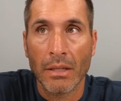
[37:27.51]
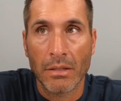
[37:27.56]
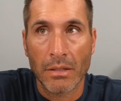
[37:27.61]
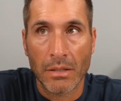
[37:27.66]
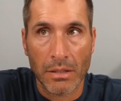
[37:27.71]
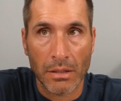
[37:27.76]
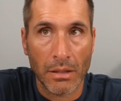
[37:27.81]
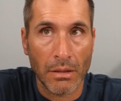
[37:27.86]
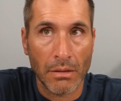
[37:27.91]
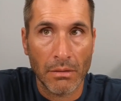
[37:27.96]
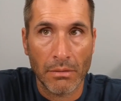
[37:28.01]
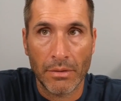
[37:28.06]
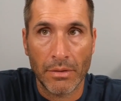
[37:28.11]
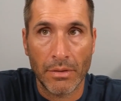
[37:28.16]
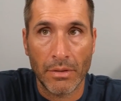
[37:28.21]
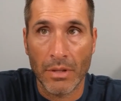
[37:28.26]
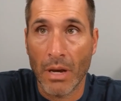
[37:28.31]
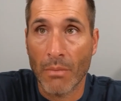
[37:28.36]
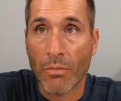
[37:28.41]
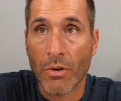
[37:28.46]
So,
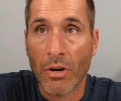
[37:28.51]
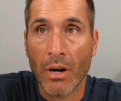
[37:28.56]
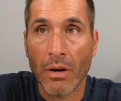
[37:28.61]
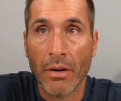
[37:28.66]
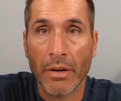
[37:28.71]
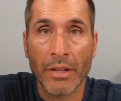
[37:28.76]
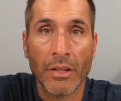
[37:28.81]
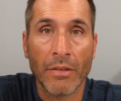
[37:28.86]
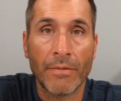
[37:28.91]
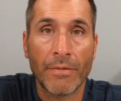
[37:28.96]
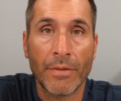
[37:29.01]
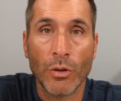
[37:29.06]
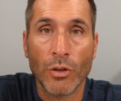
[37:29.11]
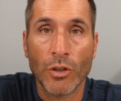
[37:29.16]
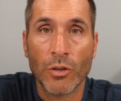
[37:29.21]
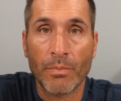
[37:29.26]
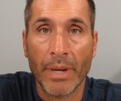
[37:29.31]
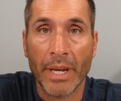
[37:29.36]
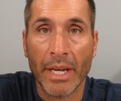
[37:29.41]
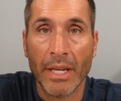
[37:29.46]
number are in the food
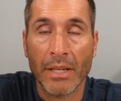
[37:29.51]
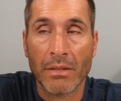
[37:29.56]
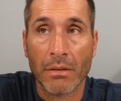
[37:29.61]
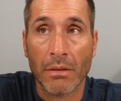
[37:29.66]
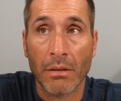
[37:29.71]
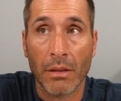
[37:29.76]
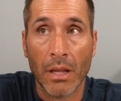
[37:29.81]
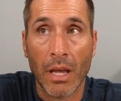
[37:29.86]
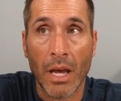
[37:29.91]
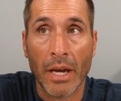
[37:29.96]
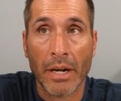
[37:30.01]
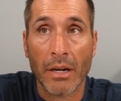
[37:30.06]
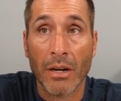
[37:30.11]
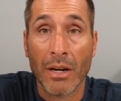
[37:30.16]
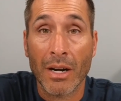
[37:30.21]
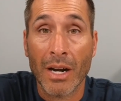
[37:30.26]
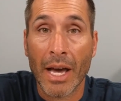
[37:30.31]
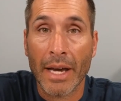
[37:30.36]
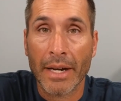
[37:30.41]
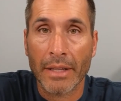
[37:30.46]
space. A lot are
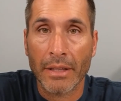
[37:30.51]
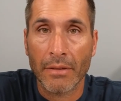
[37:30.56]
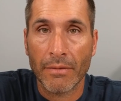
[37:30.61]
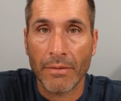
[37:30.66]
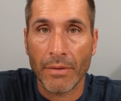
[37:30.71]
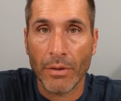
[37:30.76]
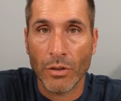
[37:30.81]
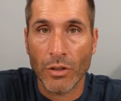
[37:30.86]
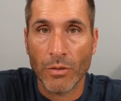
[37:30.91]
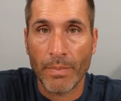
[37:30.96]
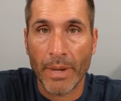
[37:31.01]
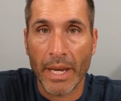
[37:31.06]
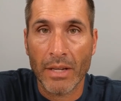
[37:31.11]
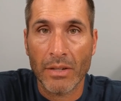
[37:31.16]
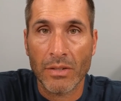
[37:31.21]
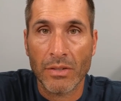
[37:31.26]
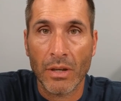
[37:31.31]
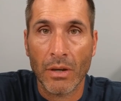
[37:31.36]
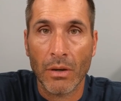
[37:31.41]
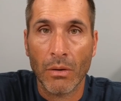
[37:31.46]
not in the food
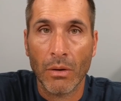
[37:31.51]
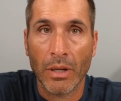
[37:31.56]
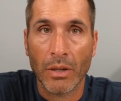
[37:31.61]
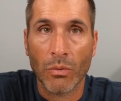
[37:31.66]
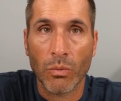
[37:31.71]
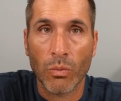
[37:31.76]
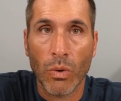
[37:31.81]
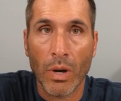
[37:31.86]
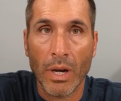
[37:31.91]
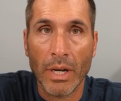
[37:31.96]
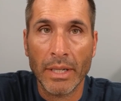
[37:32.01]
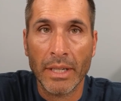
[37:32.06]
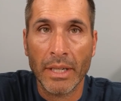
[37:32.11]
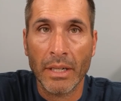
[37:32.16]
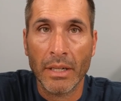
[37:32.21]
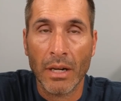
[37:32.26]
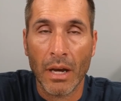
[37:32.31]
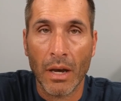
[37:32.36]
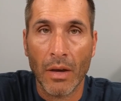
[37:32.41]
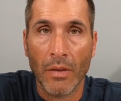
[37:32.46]
space. So like, what
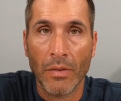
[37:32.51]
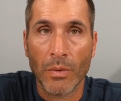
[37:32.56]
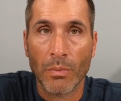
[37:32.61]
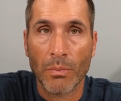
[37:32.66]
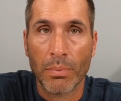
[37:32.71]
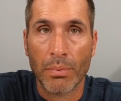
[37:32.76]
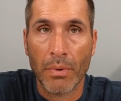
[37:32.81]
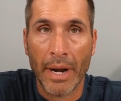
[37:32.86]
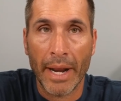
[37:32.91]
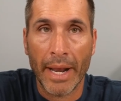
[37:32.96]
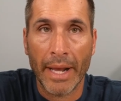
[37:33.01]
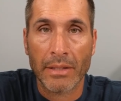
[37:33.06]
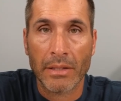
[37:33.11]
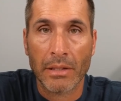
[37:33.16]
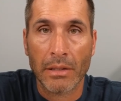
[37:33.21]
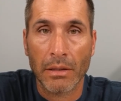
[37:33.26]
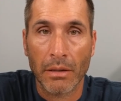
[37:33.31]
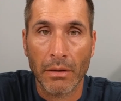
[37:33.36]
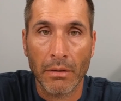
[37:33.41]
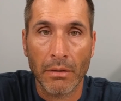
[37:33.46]
can other brands
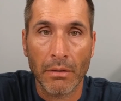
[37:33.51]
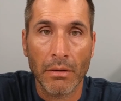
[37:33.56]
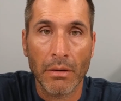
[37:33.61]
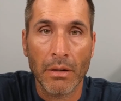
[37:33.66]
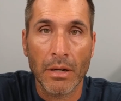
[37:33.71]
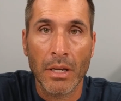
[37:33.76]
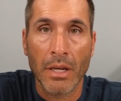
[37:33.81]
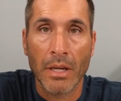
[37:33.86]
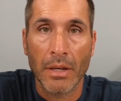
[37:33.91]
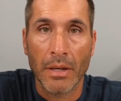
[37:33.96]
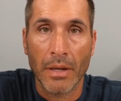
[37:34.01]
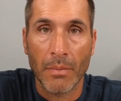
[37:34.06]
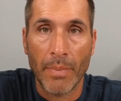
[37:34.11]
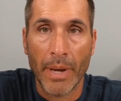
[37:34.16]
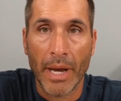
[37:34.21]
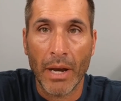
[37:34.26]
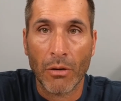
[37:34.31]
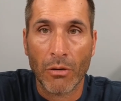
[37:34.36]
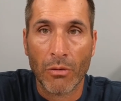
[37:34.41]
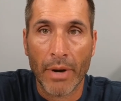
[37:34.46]
learn
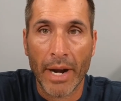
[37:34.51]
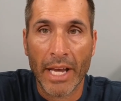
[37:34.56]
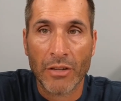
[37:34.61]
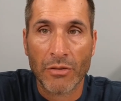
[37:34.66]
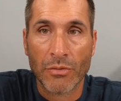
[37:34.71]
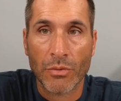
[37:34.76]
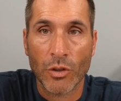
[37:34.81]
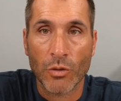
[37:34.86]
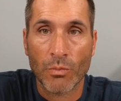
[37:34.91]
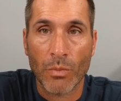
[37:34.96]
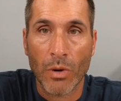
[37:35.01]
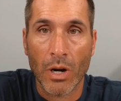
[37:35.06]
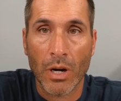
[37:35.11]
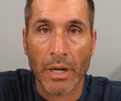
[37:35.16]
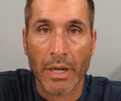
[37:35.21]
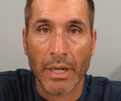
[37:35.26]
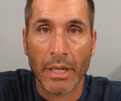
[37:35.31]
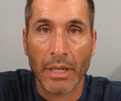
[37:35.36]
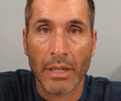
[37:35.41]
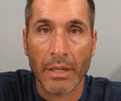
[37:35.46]
about grassroots
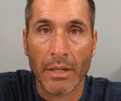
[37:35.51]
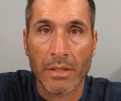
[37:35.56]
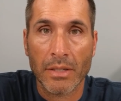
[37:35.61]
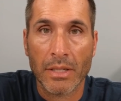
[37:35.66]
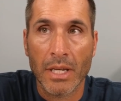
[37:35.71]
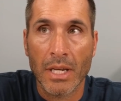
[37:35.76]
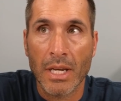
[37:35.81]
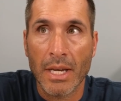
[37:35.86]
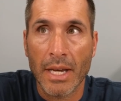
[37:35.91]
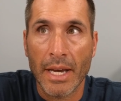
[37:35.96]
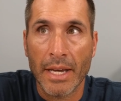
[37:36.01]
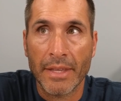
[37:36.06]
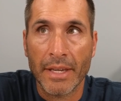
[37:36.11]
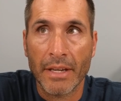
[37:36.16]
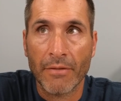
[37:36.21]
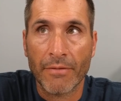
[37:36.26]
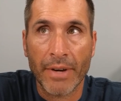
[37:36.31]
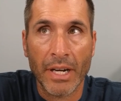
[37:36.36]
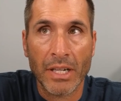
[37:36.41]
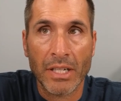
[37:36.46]
marketing? Because I
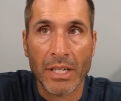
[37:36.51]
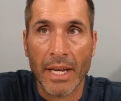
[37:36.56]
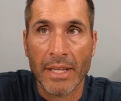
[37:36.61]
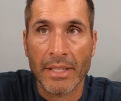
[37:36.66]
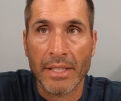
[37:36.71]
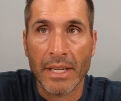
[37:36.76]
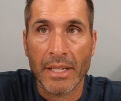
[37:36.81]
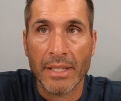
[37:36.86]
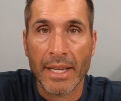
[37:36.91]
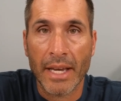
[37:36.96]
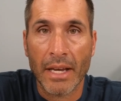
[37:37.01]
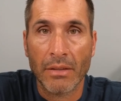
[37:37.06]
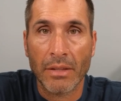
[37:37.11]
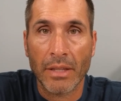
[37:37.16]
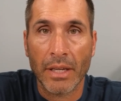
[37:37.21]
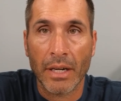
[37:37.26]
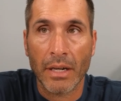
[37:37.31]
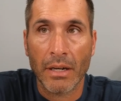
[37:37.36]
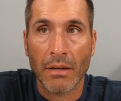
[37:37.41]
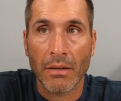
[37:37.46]
think franchisees out
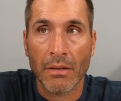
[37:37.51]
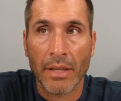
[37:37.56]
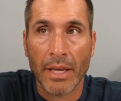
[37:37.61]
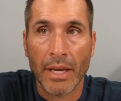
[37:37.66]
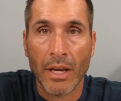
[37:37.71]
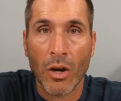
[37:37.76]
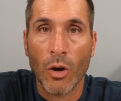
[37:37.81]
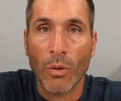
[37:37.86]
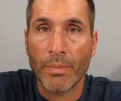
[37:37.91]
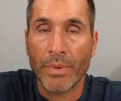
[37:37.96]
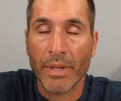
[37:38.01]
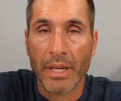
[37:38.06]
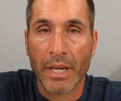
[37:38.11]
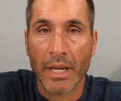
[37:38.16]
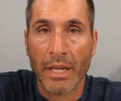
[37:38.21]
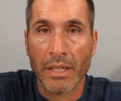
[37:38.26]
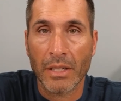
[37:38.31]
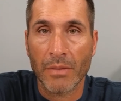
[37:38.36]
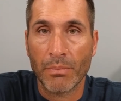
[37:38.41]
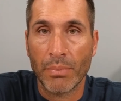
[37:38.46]
there, they hope they
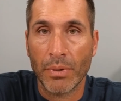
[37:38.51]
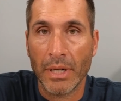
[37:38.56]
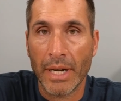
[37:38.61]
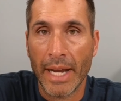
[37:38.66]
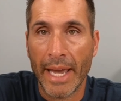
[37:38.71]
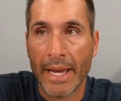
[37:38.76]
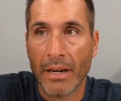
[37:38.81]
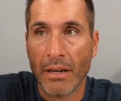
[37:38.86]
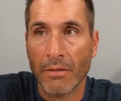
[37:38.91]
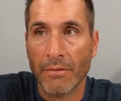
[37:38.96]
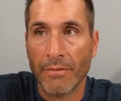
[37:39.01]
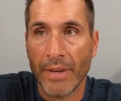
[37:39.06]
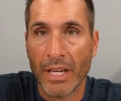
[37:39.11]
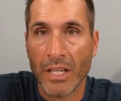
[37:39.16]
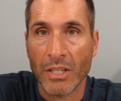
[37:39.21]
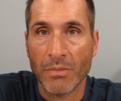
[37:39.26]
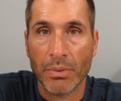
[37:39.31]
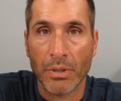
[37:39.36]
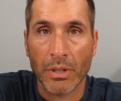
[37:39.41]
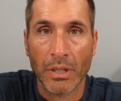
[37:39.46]
can just put an ad on
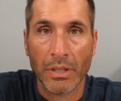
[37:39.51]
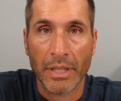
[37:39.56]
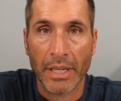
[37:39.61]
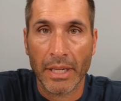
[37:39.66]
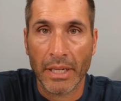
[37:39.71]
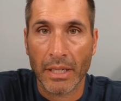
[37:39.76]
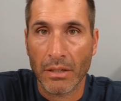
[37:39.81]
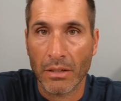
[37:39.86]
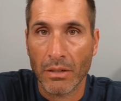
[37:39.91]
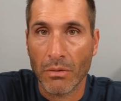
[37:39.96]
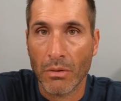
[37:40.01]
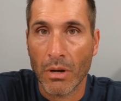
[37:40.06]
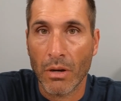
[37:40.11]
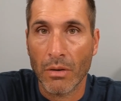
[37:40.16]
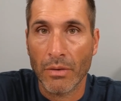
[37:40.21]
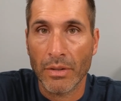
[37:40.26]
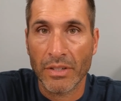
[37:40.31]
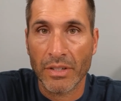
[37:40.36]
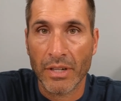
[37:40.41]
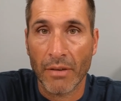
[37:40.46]
Facebook. They can do all
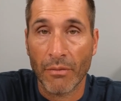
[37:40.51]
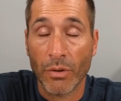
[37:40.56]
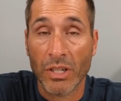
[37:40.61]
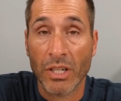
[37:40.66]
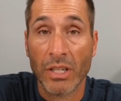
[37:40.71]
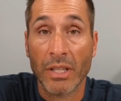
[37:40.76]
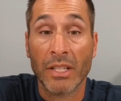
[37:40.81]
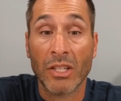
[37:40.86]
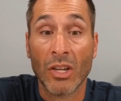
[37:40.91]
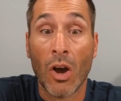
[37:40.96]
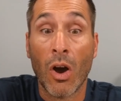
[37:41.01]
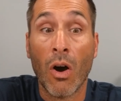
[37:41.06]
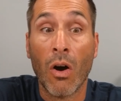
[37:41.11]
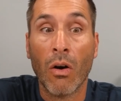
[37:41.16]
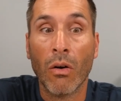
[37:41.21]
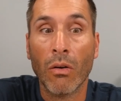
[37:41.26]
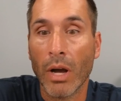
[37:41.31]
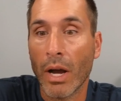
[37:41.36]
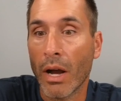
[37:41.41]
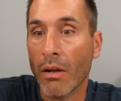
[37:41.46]
this stuff, which that's
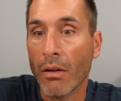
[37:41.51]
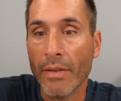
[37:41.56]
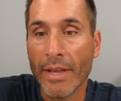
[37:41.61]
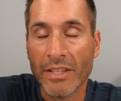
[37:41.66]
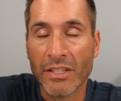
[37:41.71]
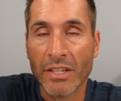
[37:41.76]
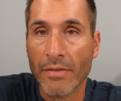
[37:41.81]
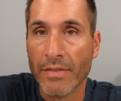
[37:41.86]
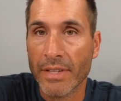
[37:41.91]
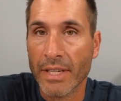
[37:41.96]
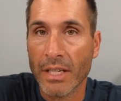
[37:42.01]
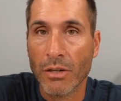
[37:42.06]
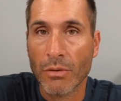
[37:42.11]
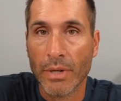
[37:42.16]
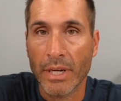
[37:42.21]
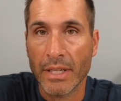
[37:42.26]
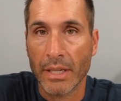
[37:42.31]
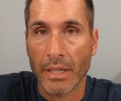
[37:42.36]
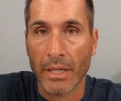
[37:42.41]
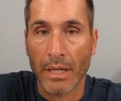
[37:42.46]
all, all that stuff's
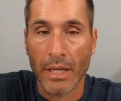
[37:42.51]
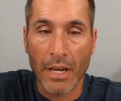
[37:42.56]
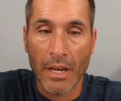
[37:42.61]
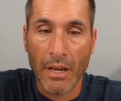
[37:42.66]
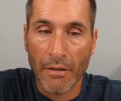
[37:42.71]
increasing.